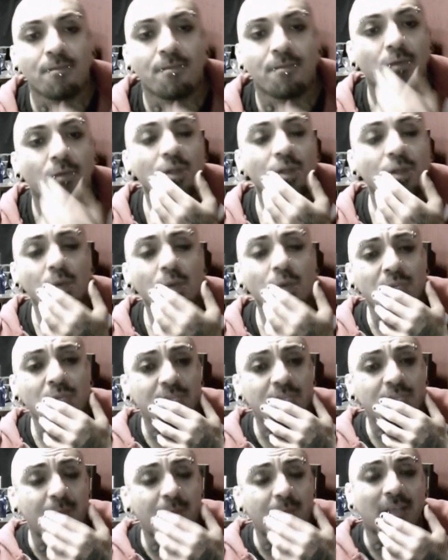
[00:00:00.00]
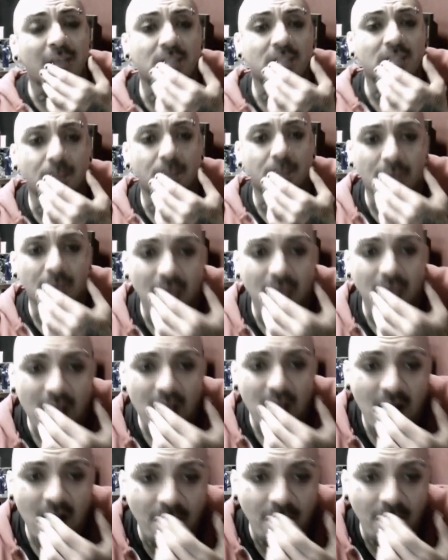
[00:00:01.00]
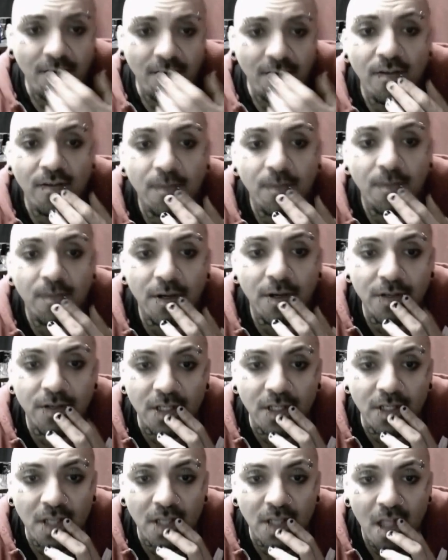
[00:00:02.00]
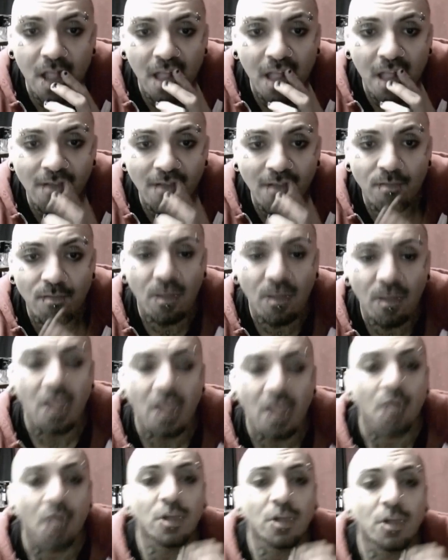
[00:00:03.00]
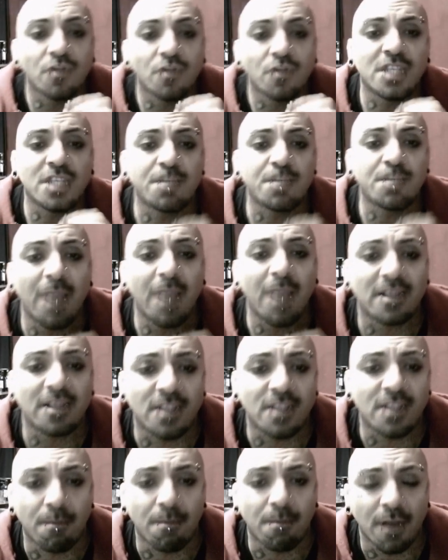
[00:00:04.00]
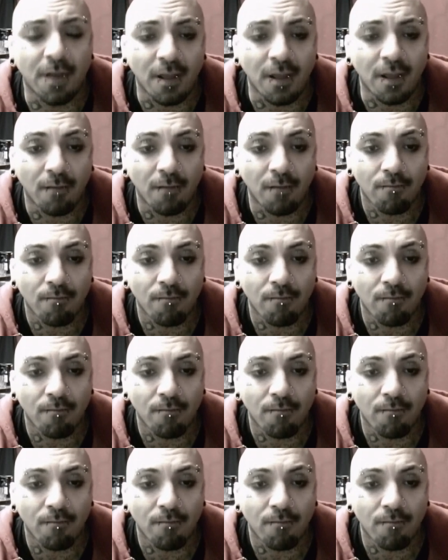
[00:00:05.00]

When you respect somebody, God, it's piercings. When you respect somebody,